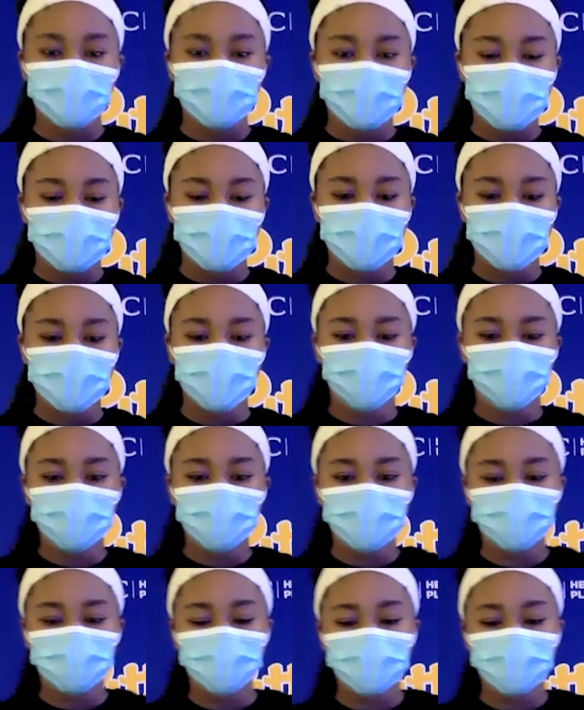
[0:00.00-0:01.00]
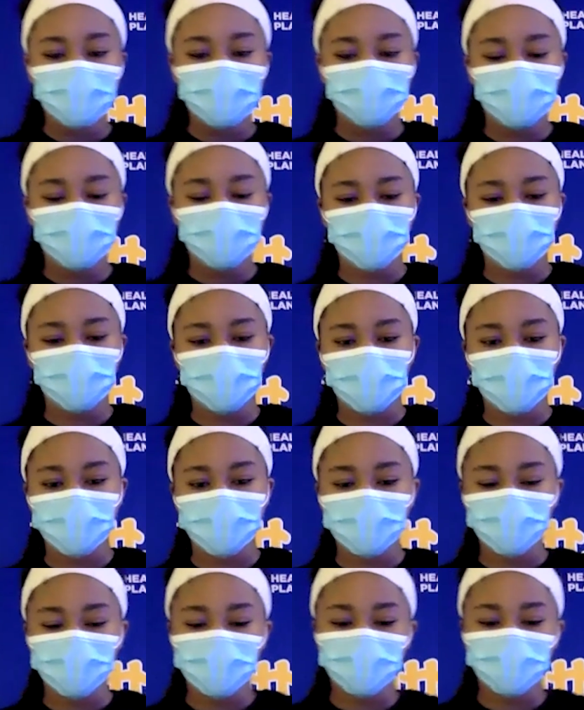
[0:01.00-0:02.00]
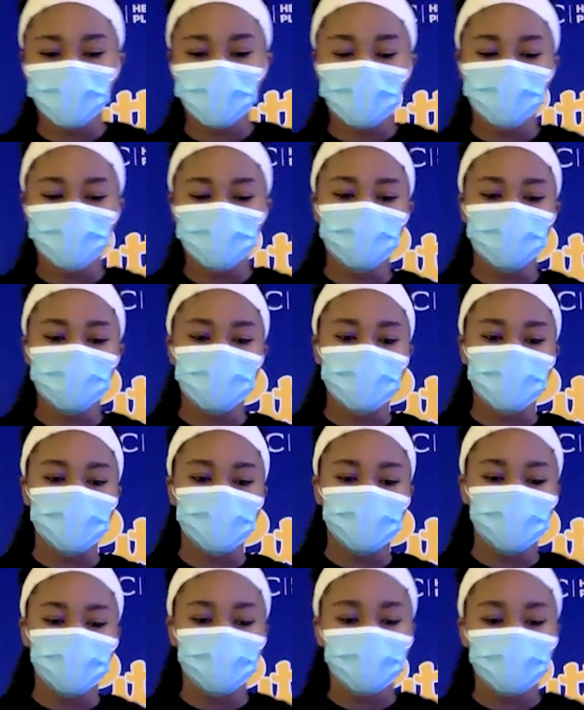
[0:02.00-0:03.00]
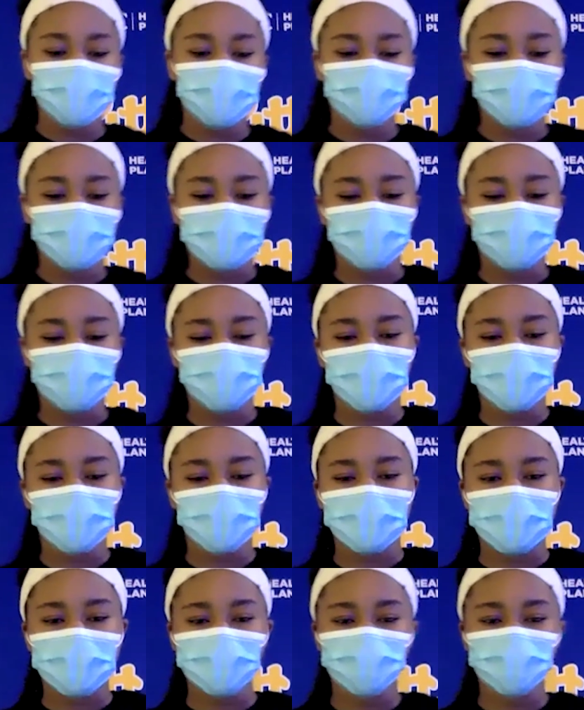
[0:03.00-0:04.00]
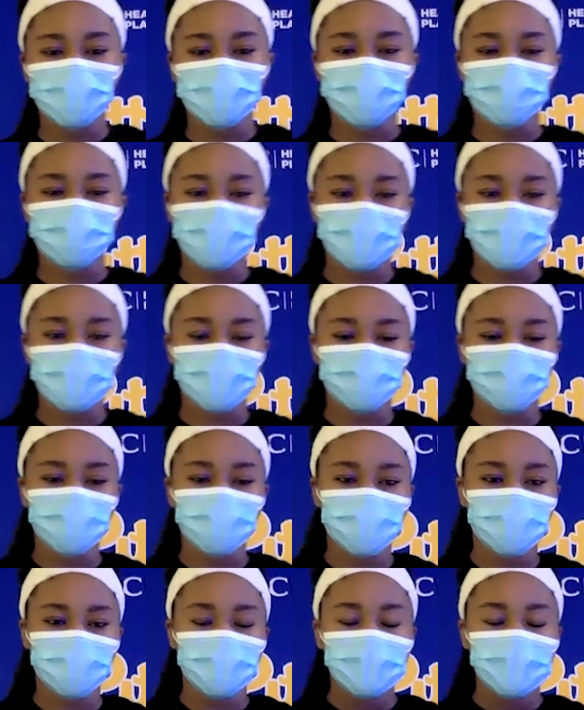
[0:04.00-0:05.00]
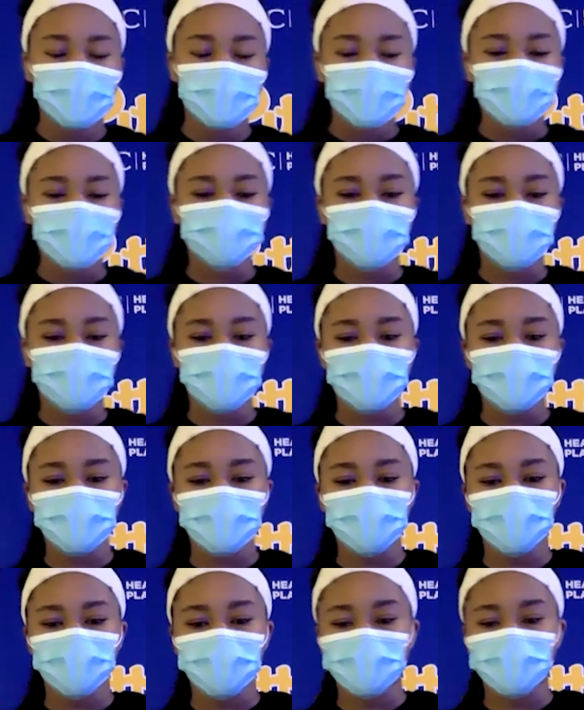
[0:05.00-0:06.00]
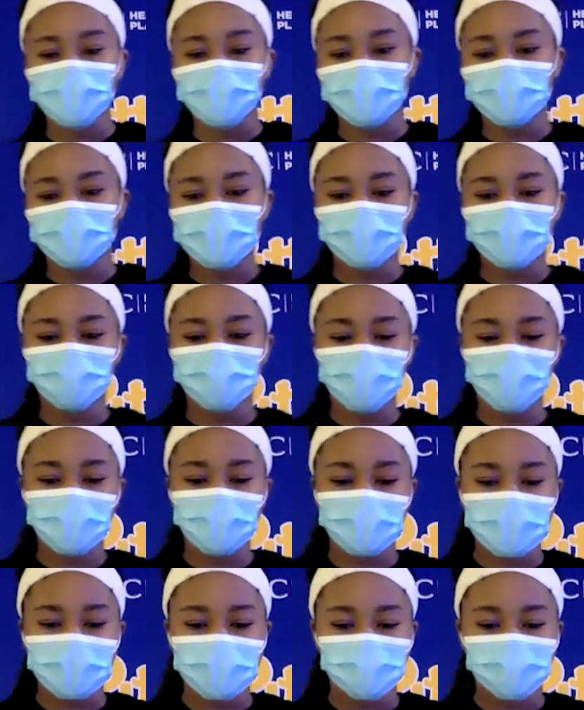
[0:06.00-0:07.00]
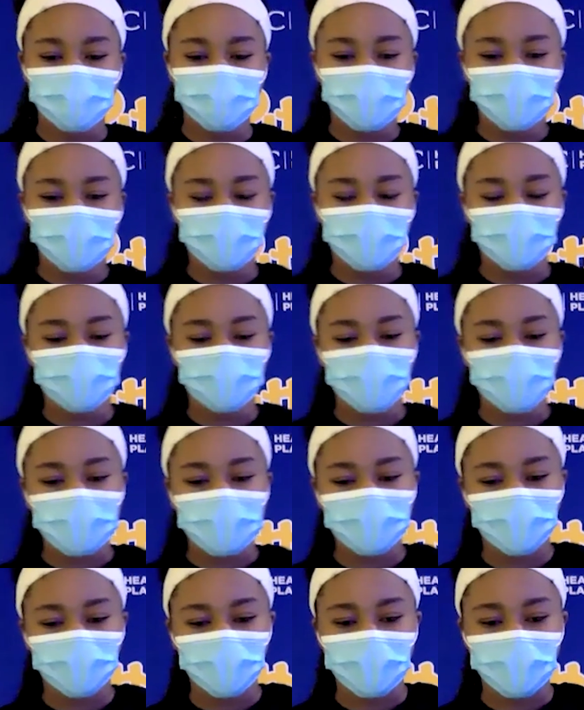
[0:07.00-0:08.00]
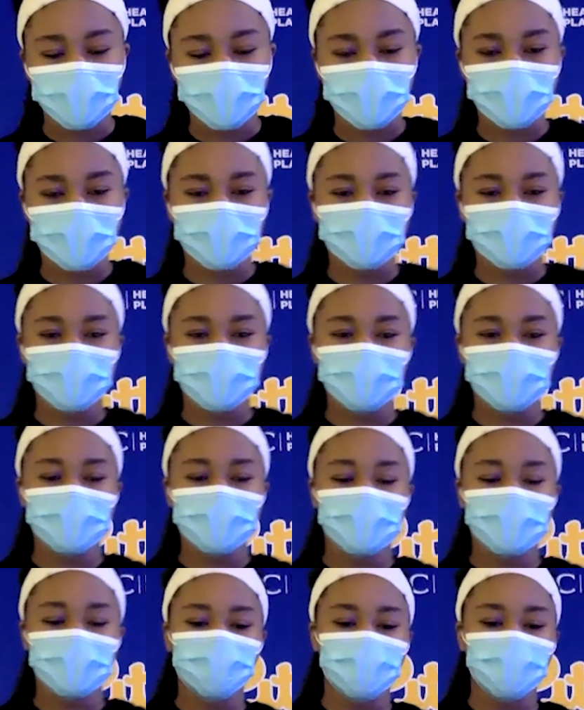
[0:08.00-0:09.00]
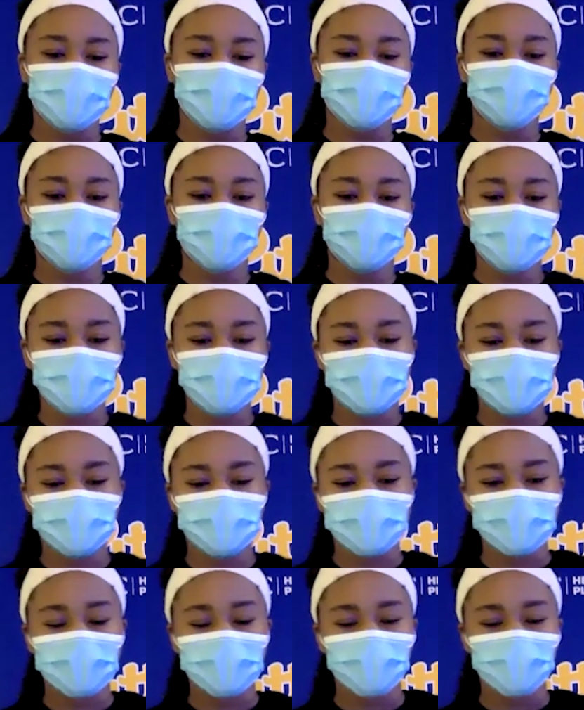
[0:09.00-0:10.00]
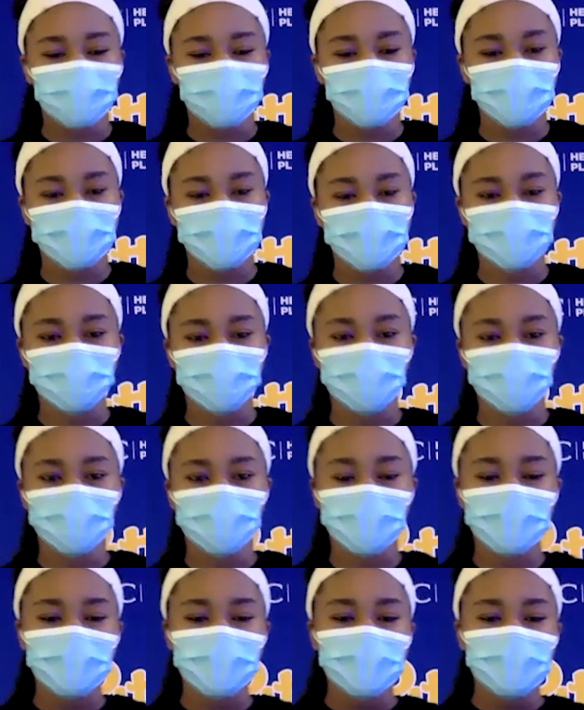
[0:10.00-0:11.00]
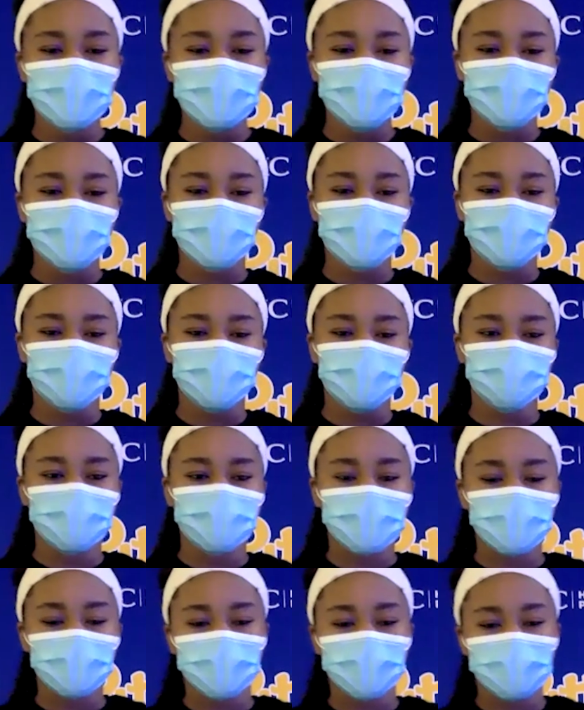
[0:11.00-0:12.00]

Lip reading: Yeah, we're definitely growing. We've become more mature and like we can handle pressure more, especially with Jayla Everett like being a transfer. She came with experience and like helped the team more. So, yeah.